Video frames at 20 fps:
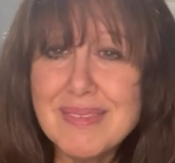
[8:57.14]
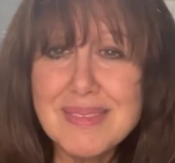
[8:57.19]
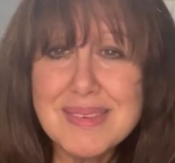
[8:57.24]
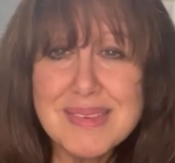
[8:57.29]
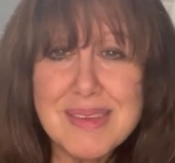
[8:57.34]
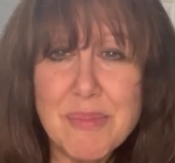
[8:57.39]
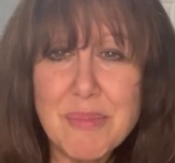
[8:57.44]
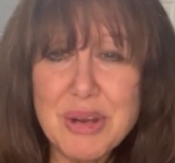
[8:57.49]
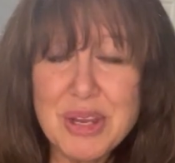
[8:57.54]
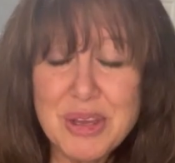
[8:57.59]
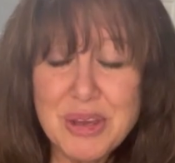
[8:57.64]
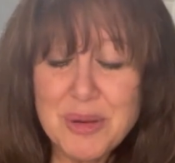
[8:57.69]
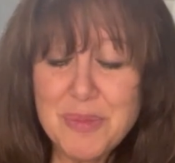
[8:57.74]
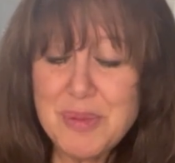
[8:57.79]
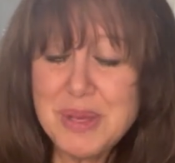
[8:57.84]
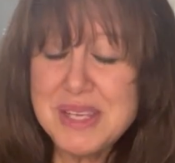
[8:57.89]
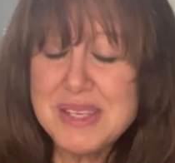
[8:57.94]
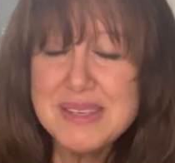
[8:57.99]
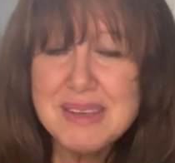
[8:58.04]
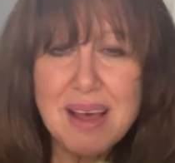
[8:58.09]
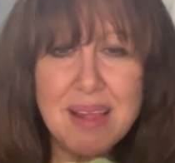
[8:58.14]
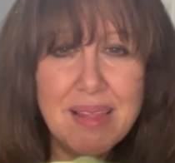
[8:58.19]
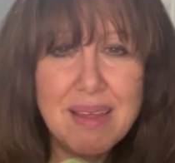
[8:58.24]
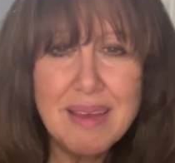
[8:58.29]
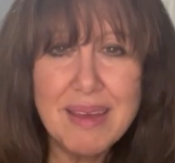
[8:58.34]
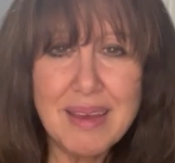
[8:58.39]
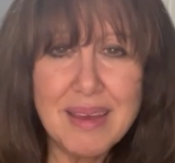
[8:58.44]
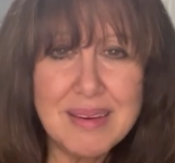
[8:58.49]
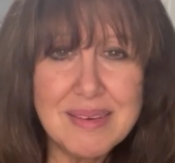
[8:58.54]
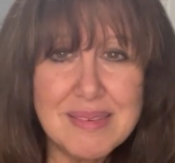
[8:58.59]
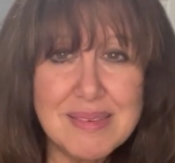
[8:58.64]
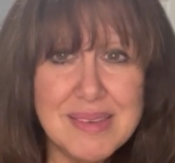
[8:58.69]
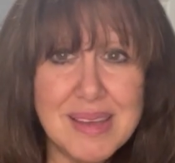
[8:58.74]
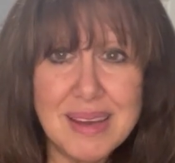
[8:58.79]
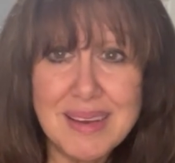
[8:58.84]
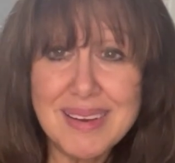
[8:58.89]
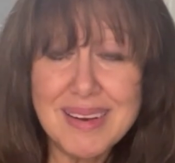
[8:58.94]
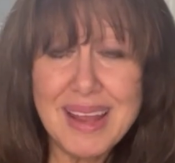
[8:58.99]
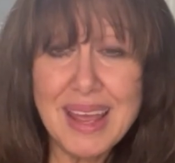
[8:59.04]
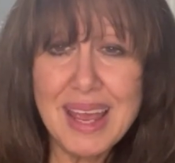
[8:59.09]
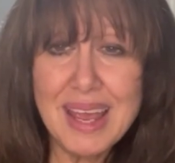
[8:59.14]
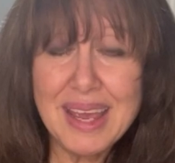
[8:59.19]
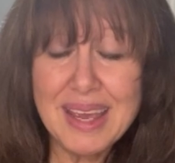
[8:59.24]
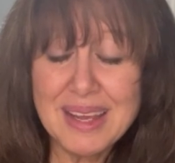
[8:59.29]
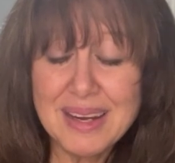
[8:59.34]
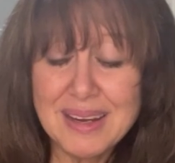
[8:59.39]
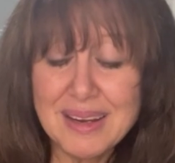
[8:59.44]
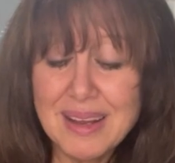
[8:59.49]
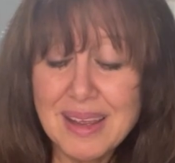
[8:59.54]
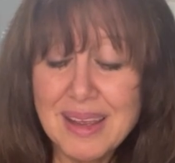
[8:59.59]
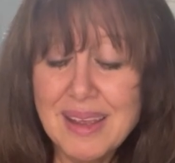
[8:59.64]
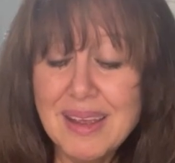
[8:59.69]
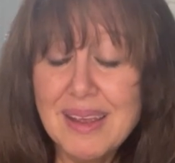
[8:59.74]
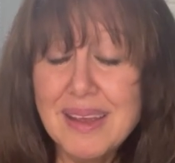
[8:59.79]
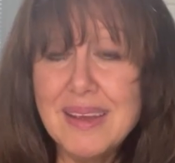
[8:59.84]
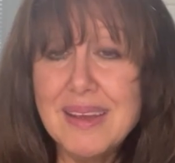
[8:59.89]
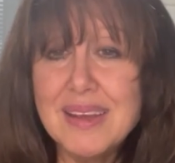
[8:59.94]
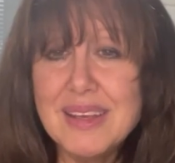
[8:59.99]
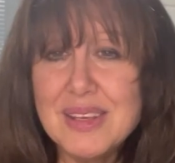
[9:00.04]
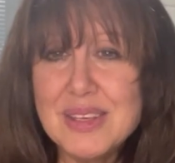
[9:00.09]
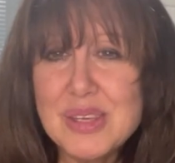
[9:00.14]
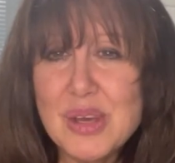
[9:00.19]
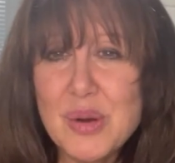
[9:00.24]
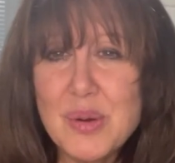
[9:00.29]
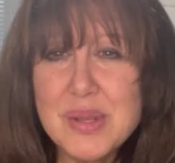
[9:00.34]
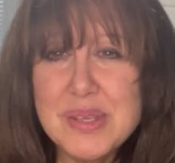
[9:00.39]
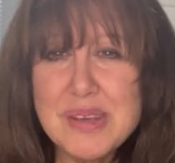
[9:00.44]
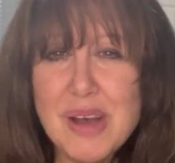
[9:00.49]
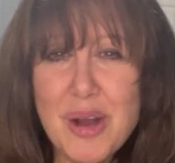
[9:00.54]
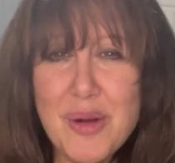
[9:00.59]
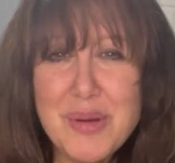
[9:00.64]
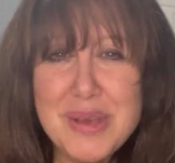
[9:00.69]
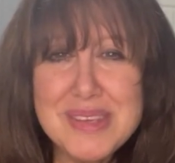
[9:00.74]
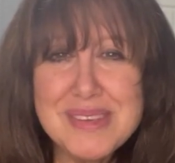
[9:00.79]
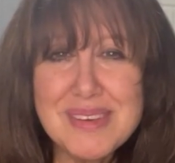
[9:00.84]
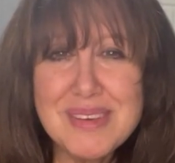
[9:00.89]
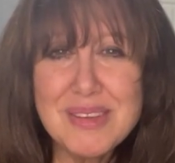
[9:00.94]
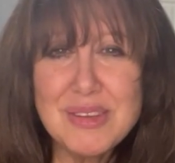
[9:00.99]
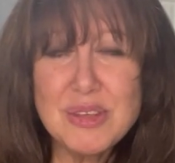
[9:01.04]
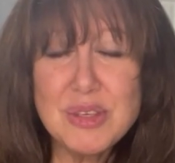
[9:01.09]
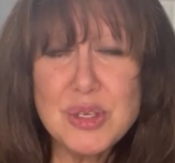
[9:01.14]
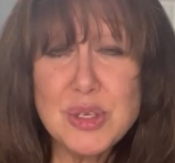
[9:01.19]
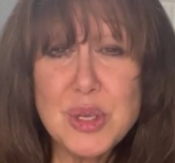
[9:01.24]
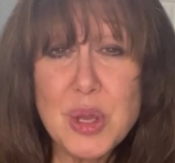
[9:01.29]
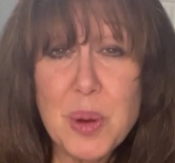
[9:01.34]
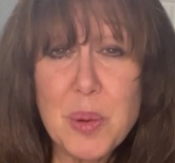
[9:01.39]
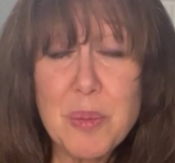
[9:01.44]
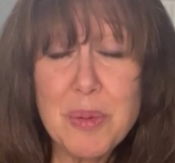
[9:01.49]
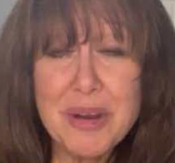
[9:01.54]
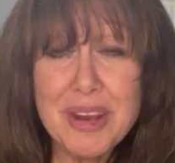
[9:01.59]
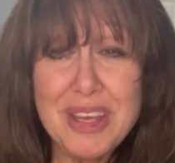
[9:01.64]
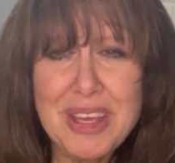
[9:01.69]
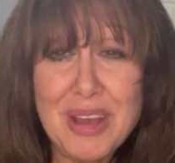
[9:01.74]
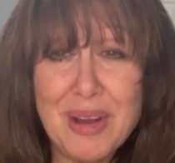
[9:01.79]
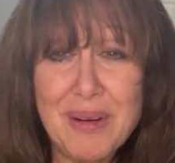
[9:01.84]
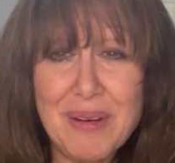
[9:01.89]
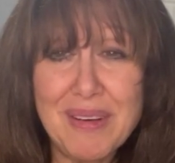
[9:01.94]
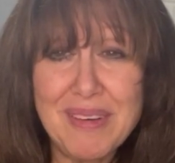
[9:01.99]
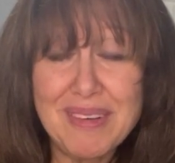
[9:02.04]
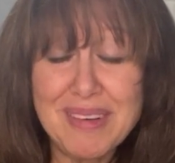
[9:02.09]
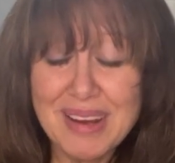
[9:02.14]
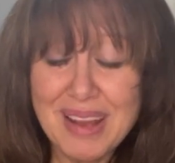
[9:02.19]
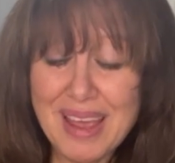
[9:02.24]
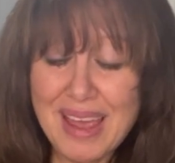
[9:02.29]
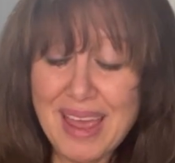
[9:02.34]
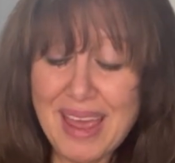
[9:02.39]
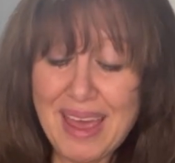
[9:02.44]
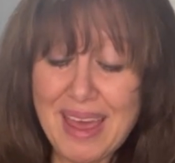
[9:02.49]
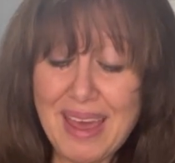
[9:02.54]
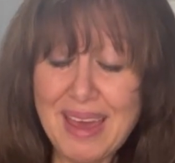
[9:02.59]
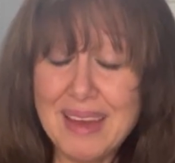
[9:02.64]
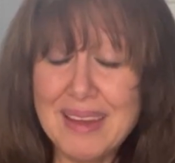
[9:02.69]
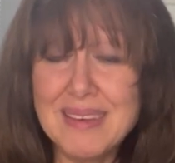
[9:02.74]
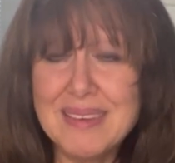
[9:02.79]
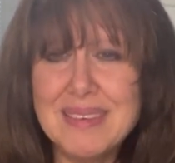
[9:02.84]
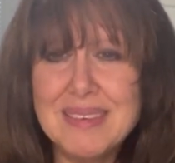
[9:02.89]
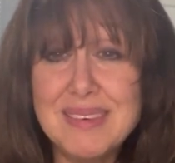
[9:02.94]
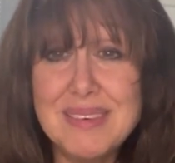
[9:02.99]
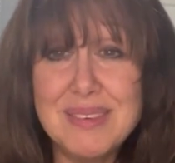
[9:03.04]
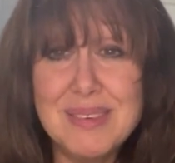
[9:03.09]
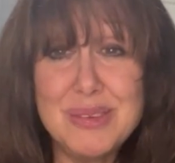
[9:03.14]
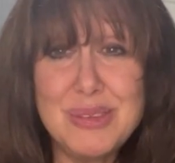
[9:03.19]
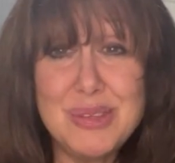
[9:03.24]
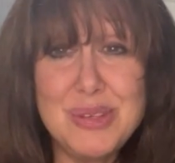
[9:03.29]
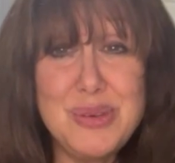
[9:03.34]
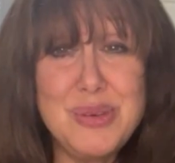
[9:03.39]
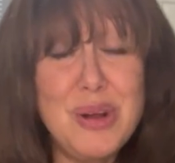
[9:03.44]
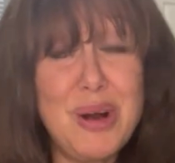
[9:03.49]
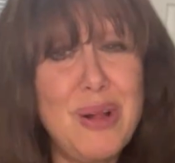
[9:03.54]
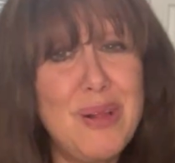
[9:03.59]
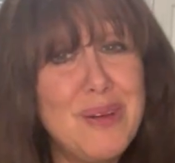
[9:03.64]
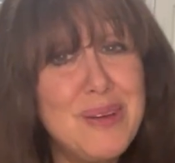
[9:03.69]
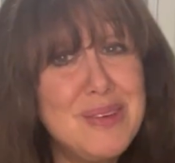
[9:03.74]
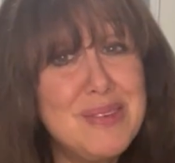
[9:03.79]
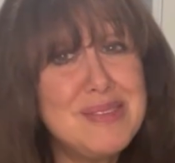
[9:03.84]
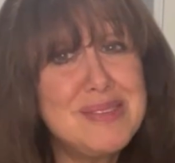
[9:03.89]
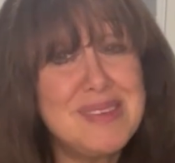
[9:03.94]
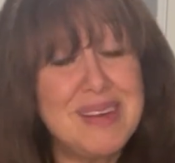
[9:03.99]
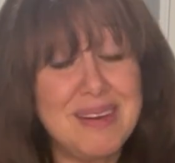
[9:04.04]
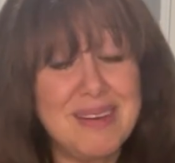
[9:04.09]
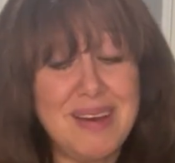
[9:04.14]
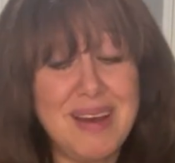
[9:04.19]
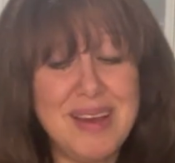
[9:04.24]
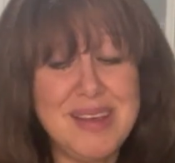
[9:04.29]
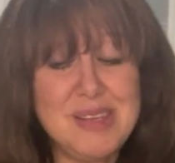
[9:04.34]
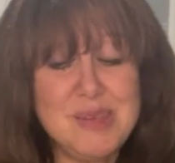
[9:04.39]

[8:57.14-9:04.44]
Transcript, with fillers: Somebody could be selling it secondhand. So it's always good to know about a yarn. And two dollars that I